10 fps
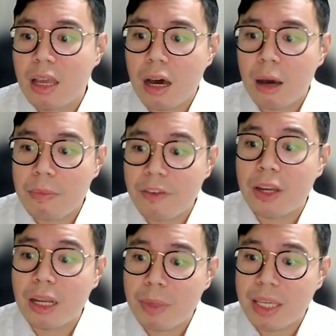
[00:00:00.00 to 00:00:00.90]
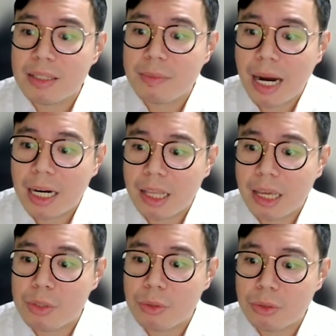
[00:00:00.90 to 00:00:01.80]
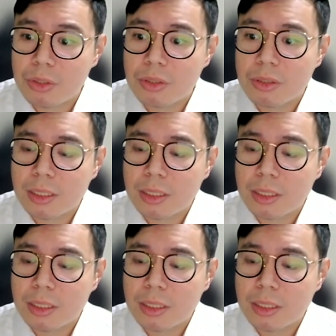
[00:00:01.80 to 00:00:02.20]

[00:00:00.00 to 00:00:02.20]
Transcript: the Philippines' maritime zones?